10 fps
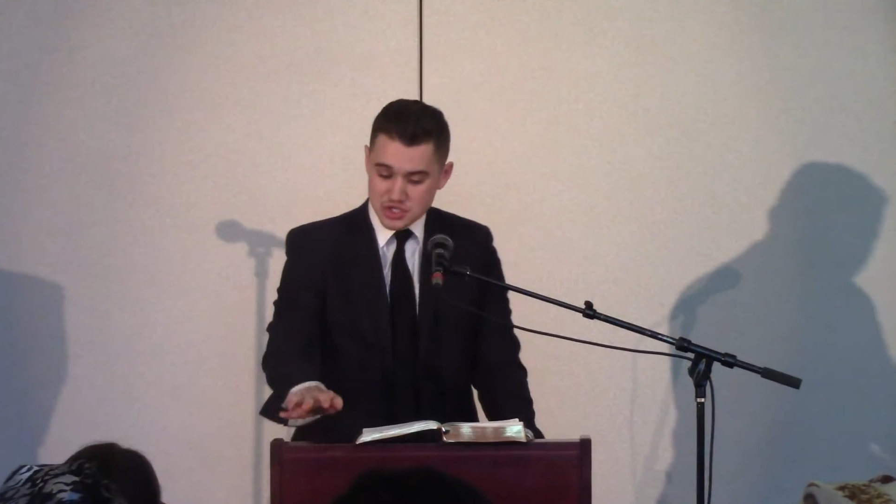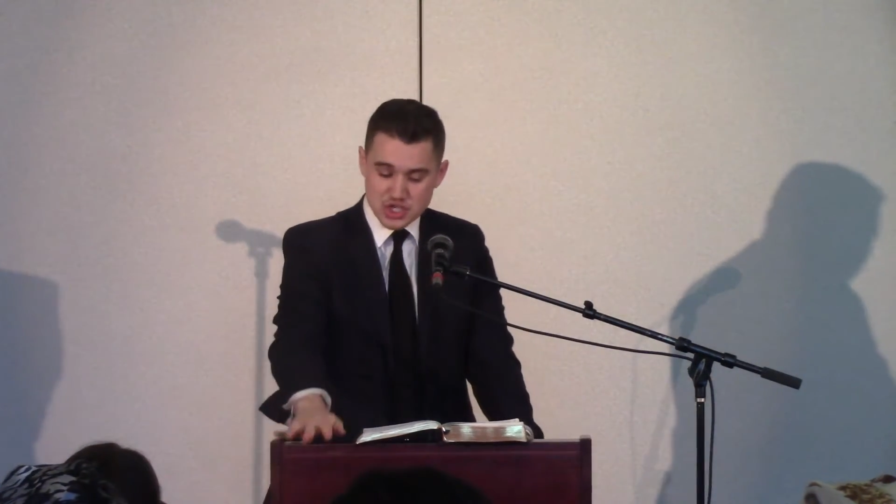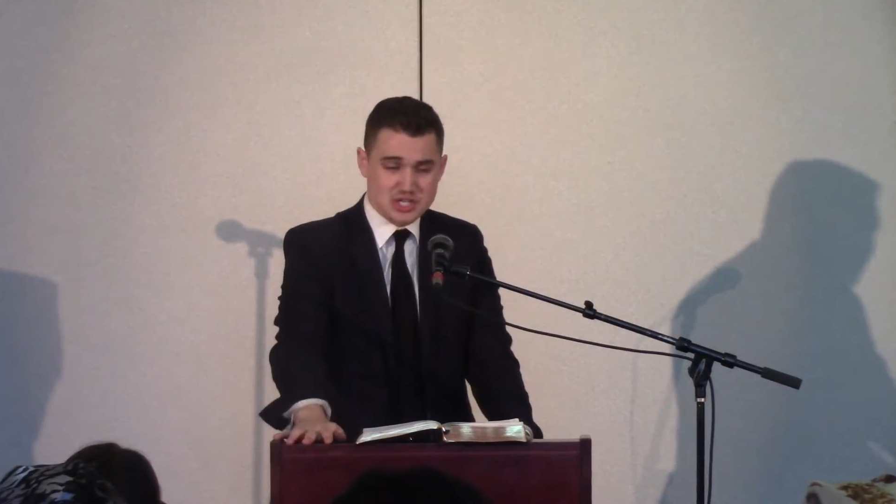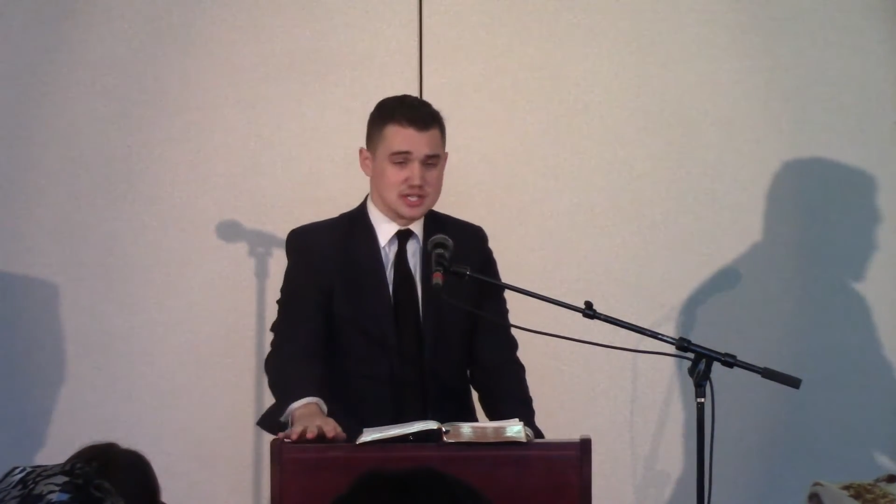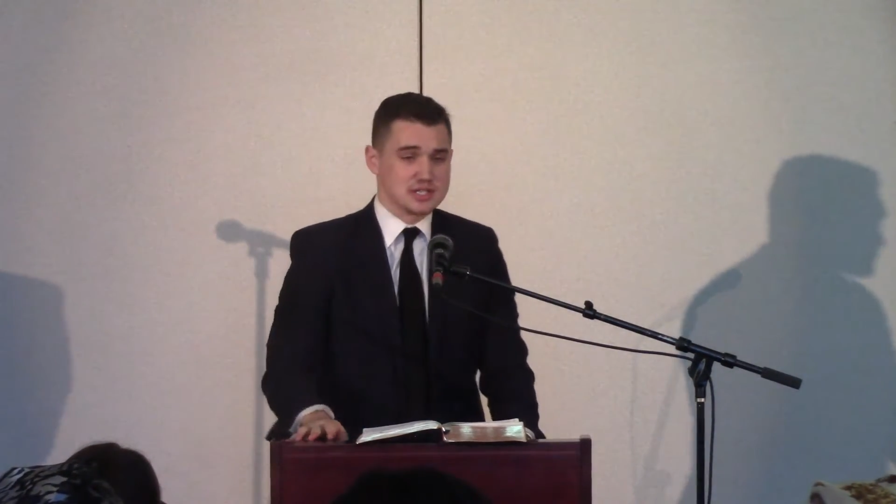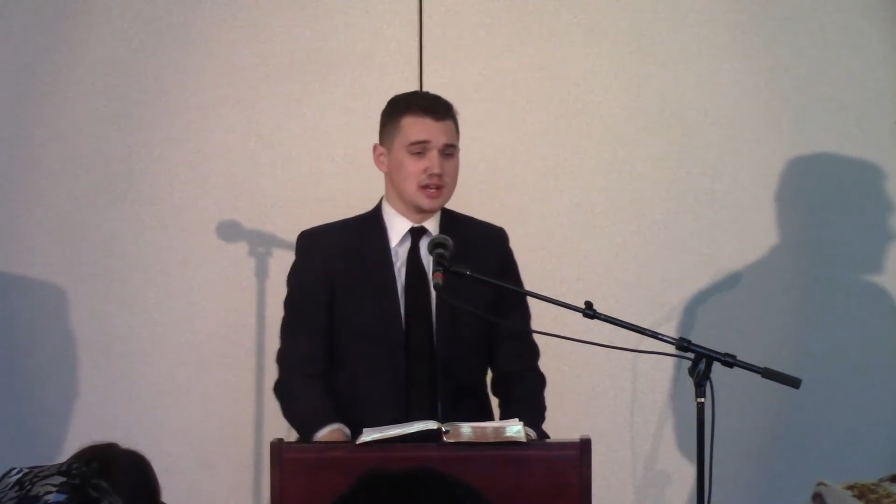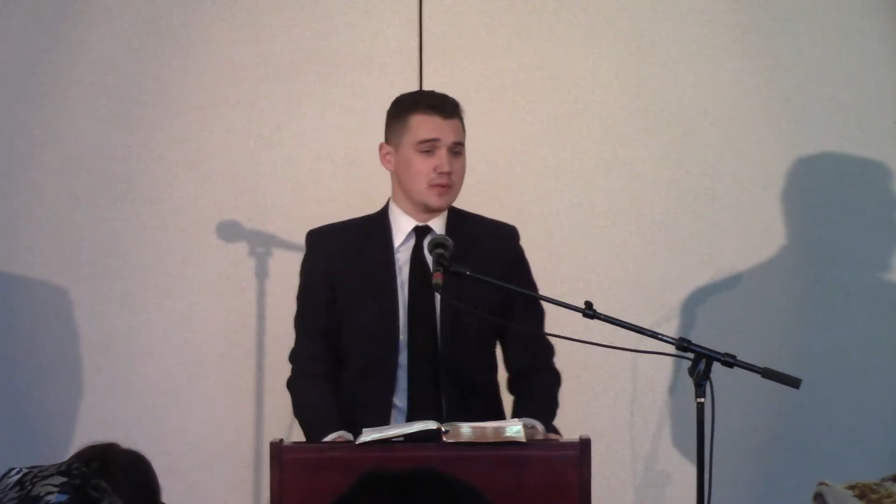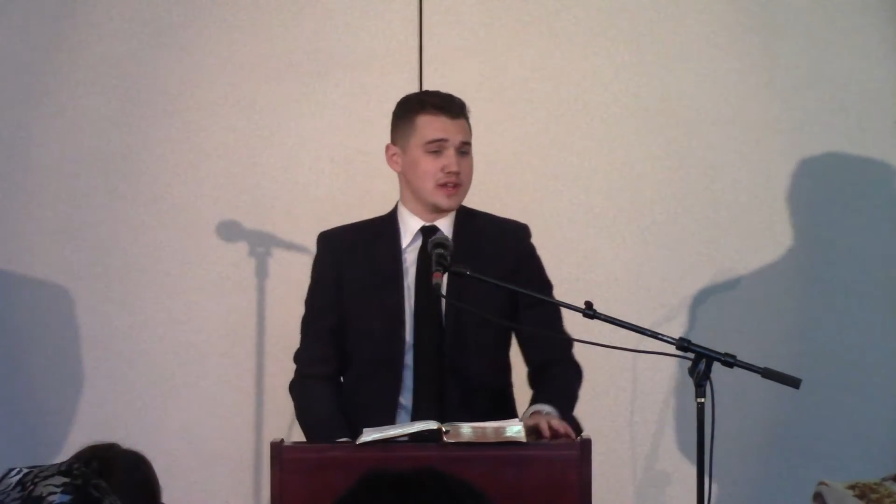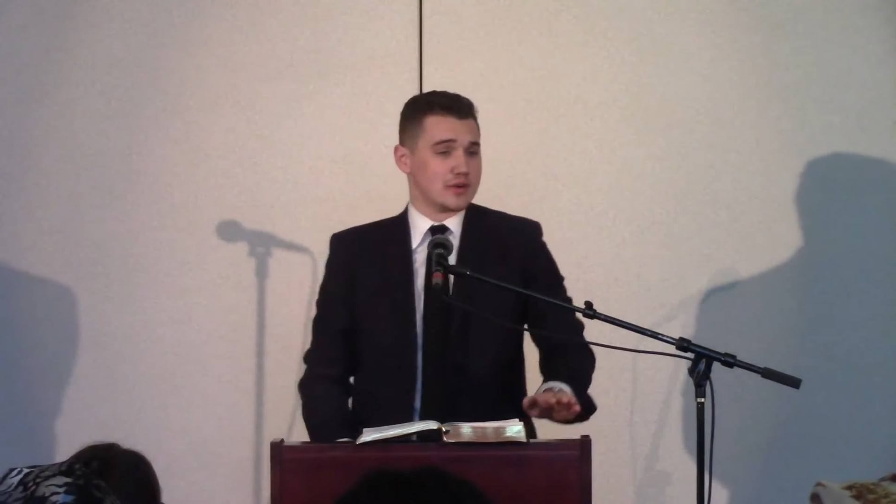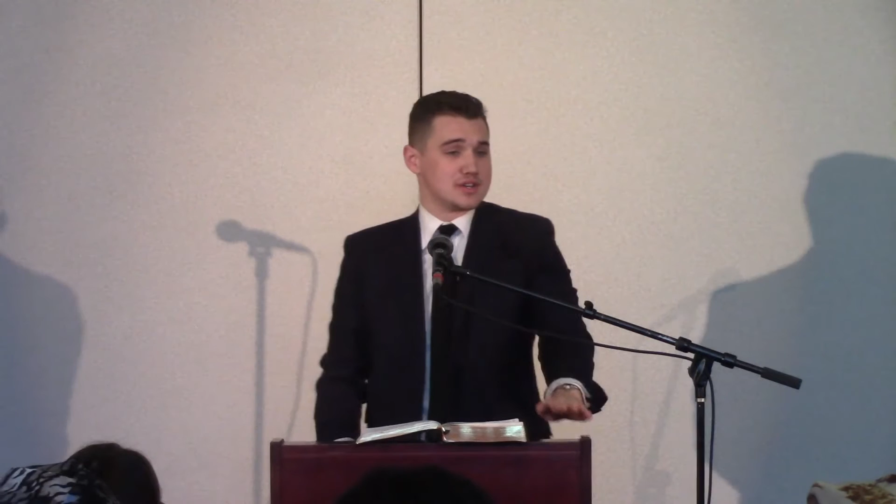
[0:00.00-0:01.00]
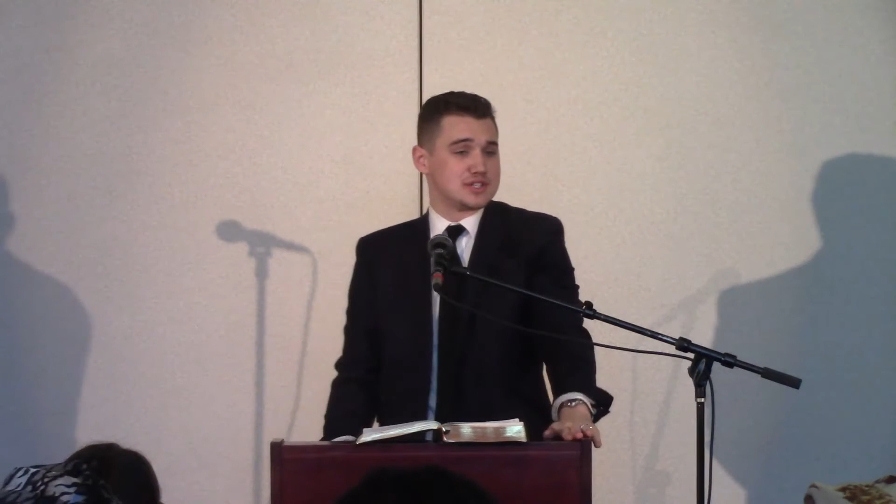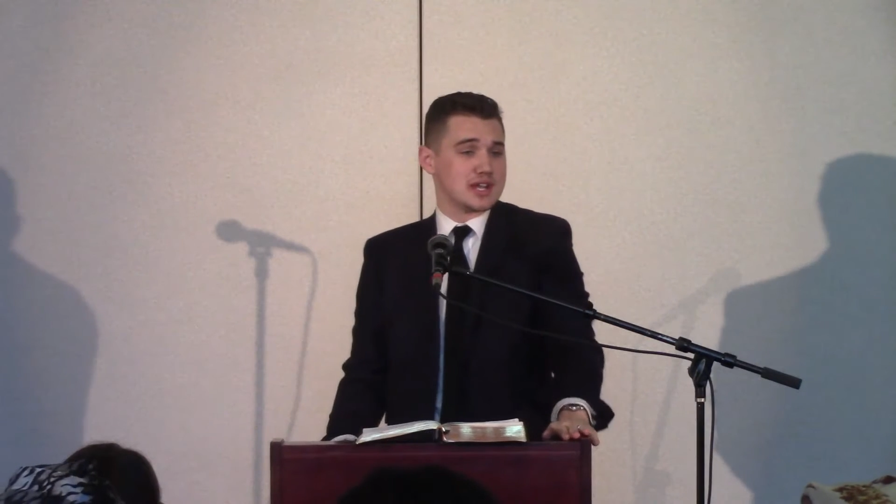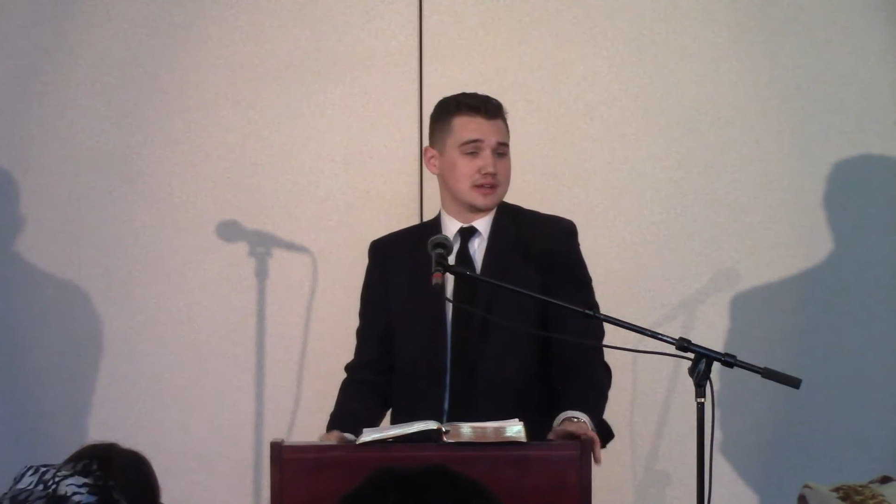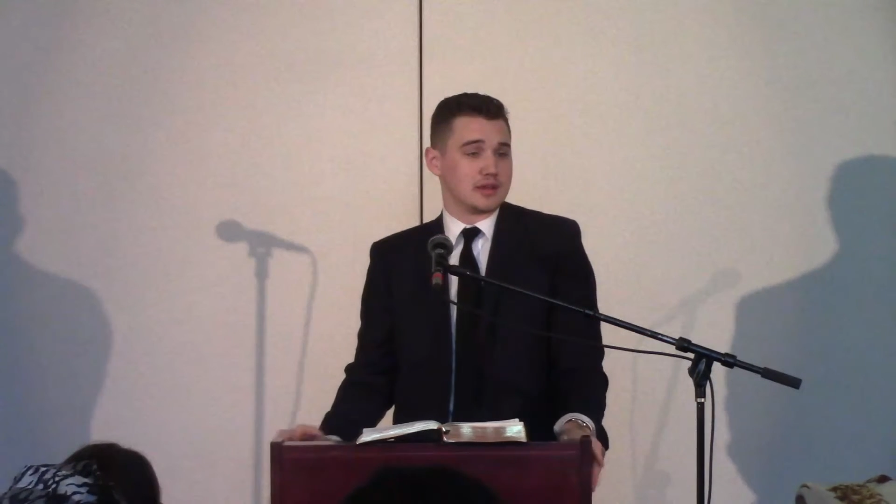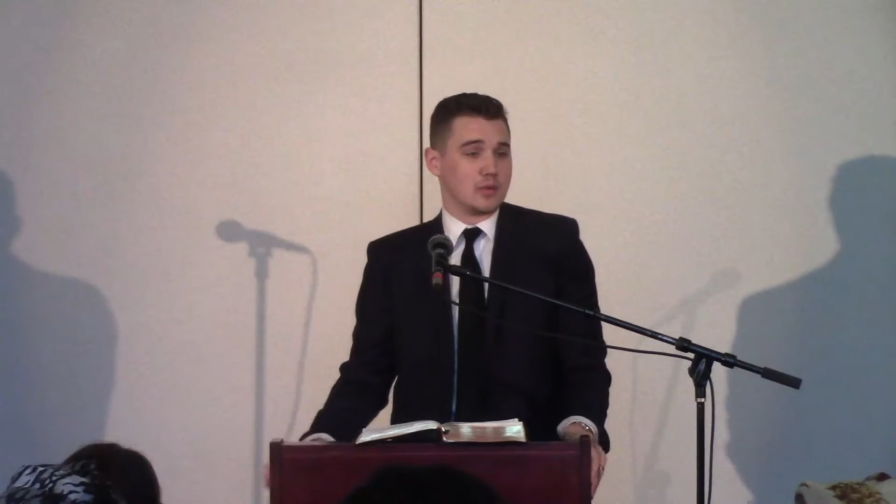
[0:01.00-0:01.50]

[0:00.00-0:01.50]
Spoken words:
Is Jesus going to win or is Satan